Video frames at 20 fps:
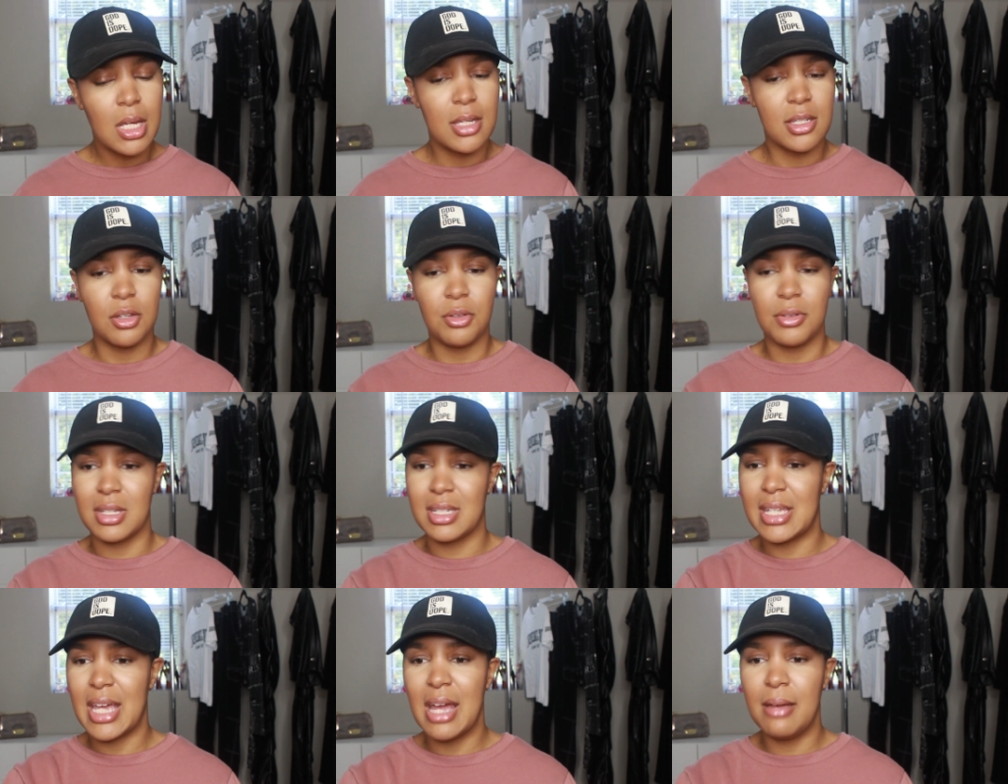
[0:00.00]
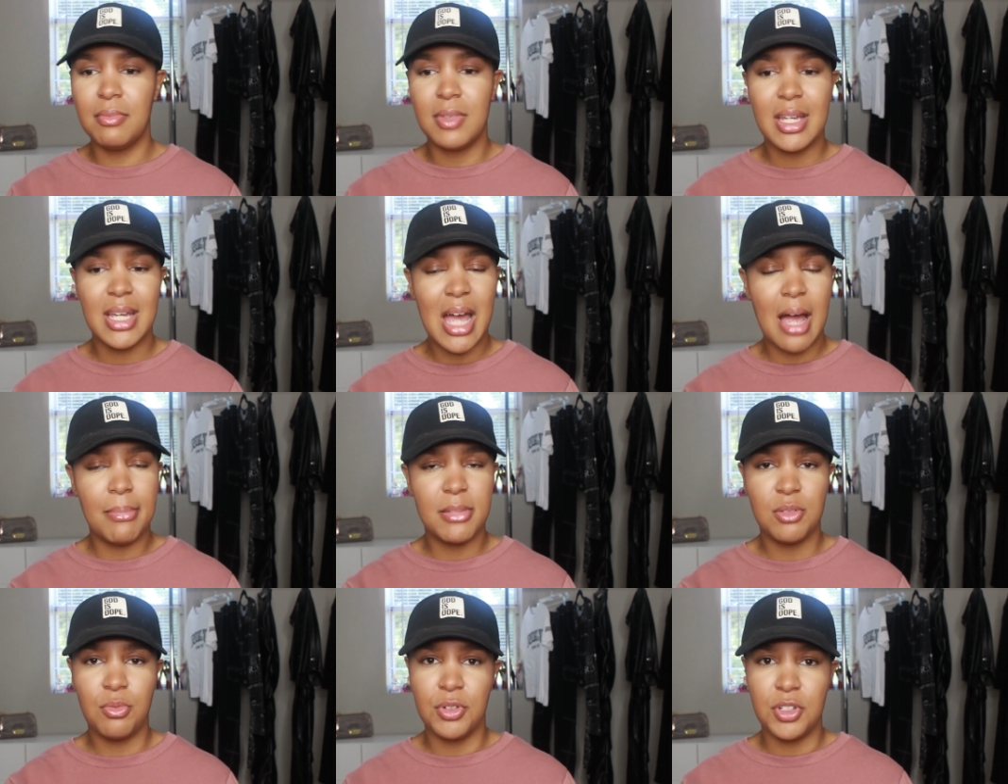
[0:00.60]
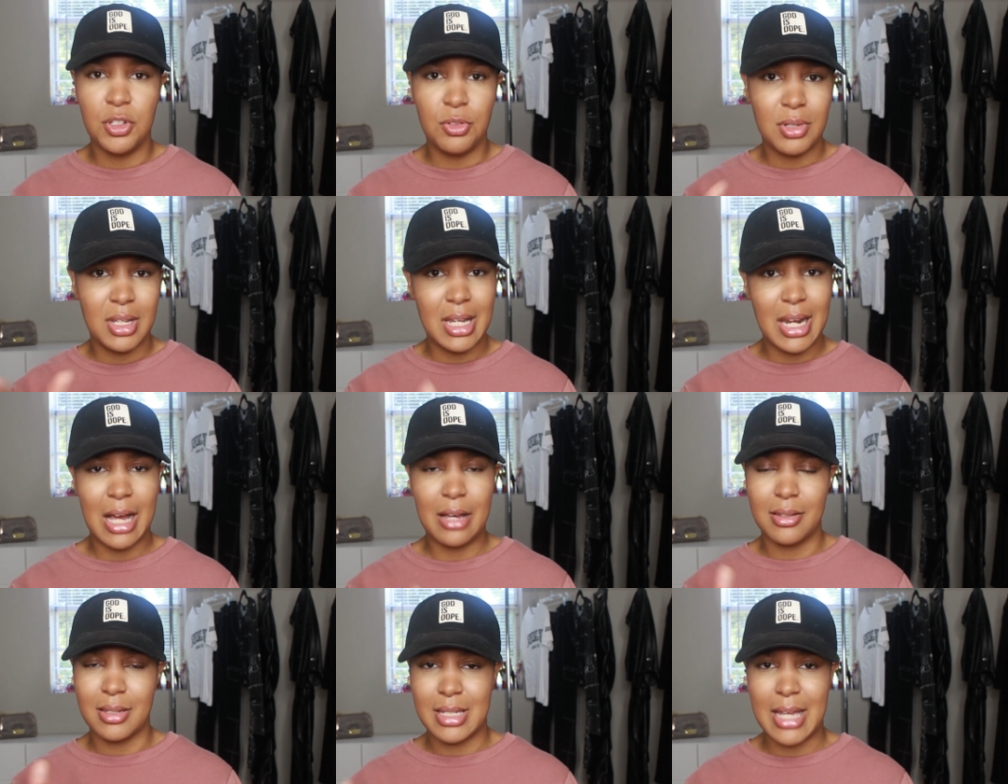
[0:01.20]
and so the same thing happens when you get
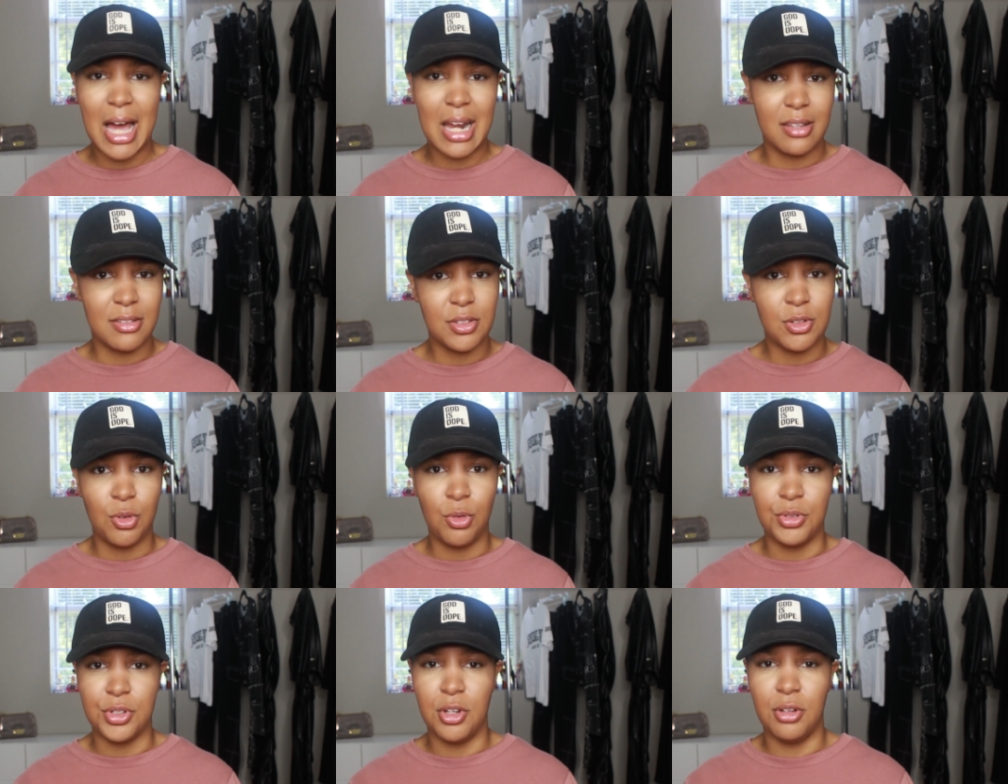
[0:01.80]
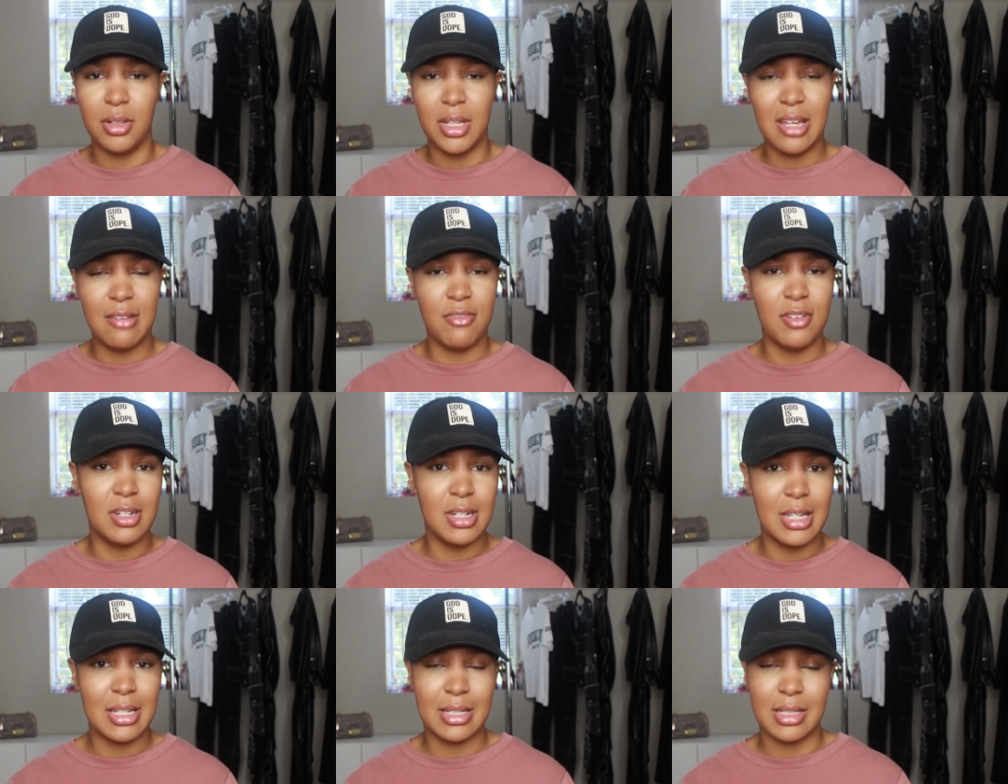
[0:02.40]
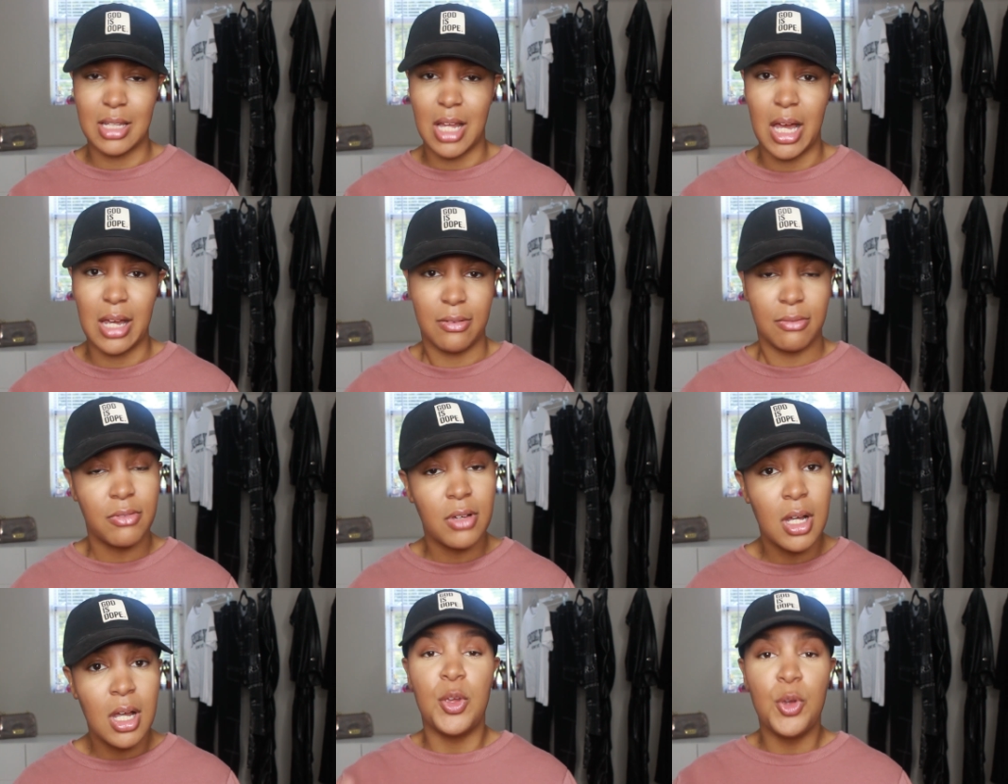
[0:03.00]
outside of school and you're living this
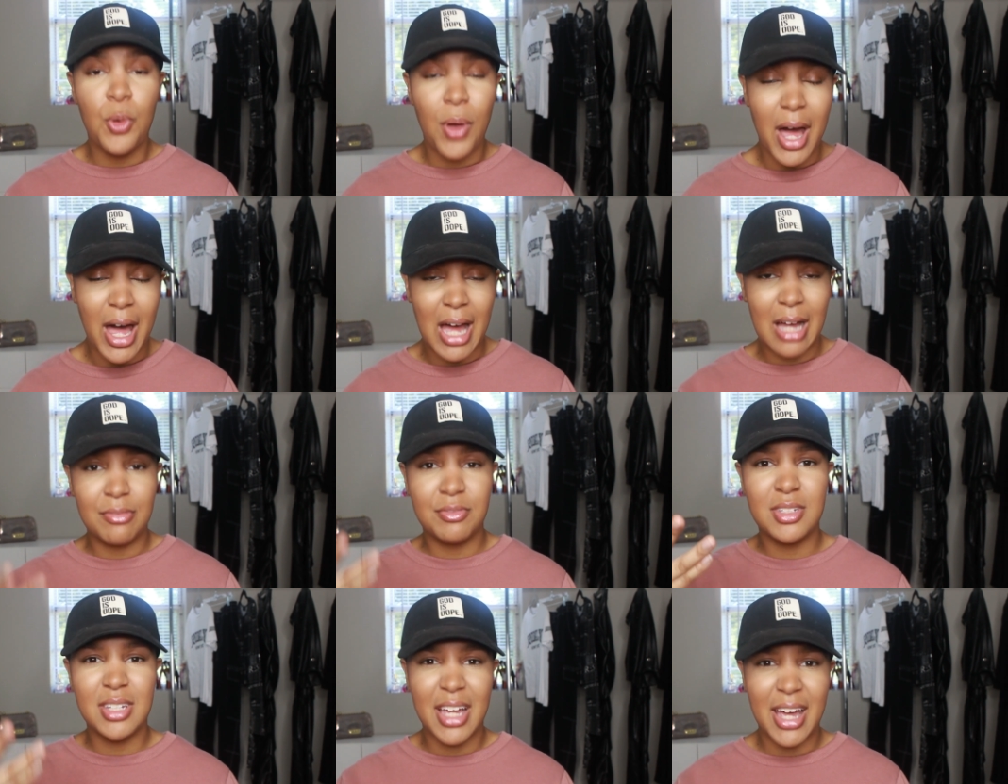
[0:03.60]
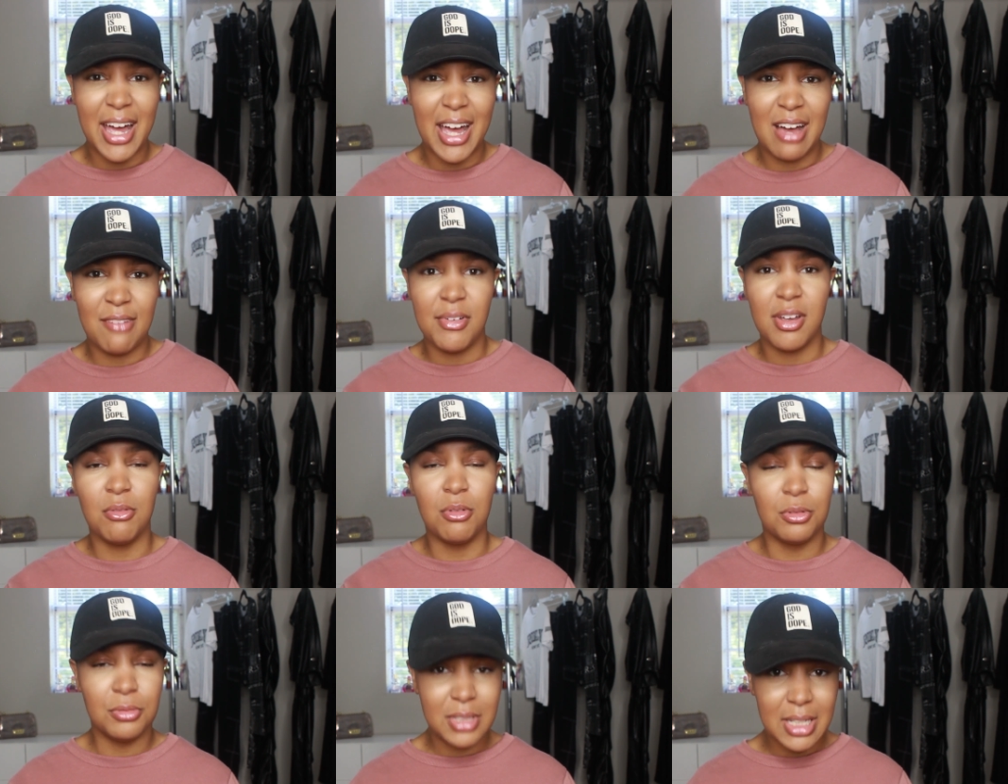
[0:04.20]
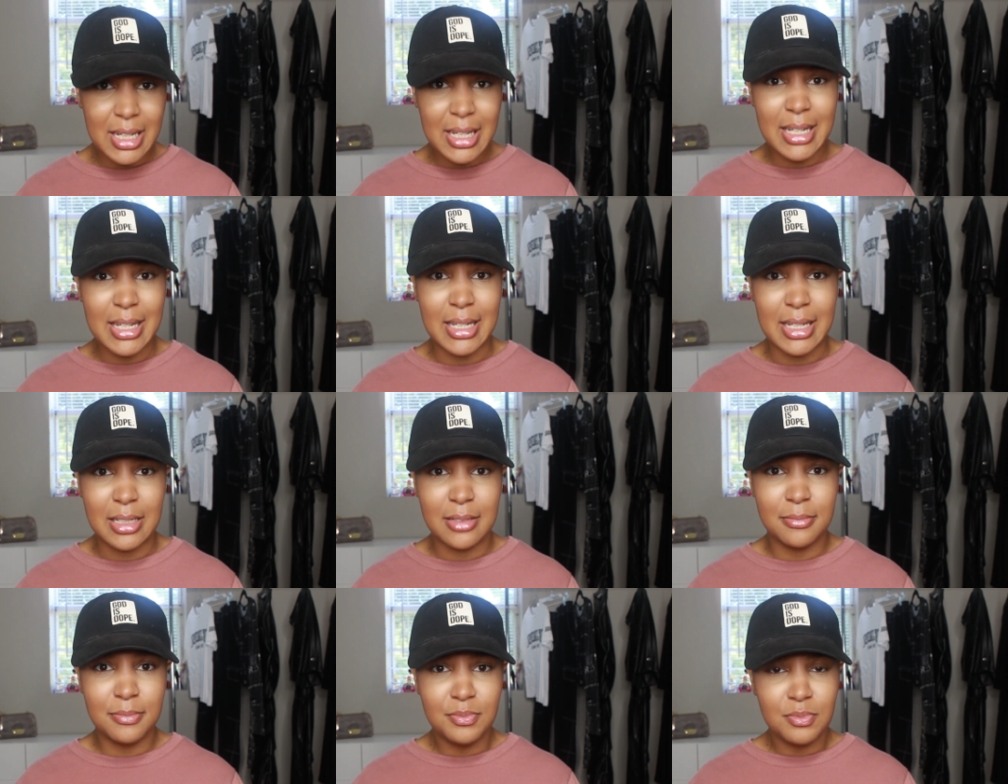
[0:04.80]
life you have to have a
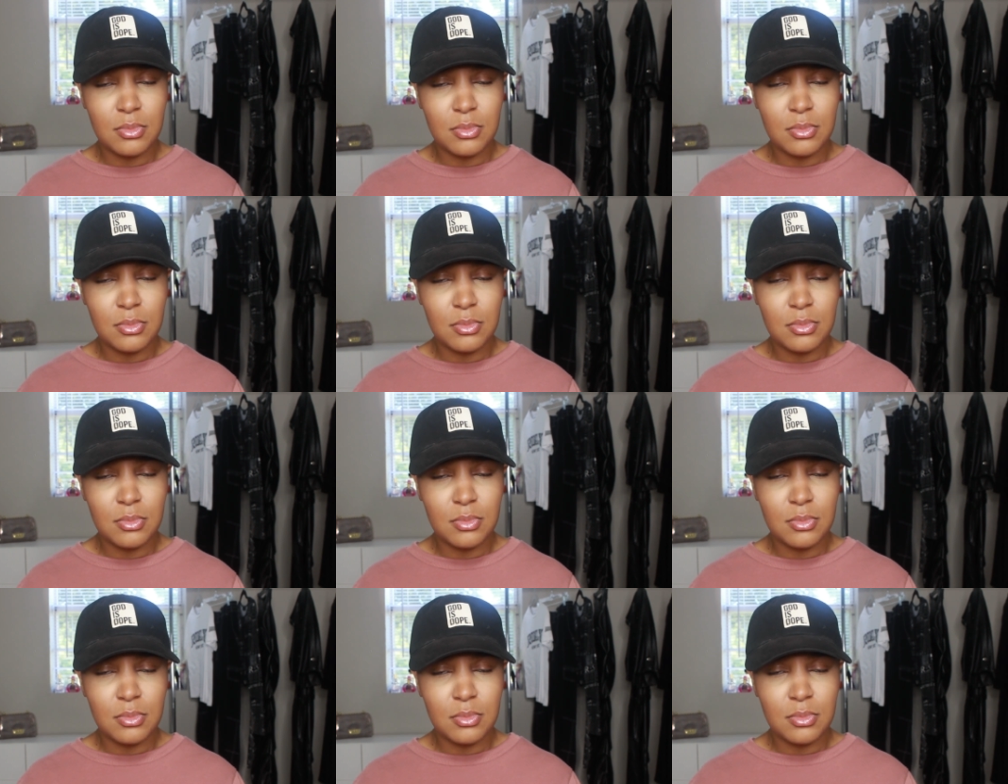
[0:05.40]
routine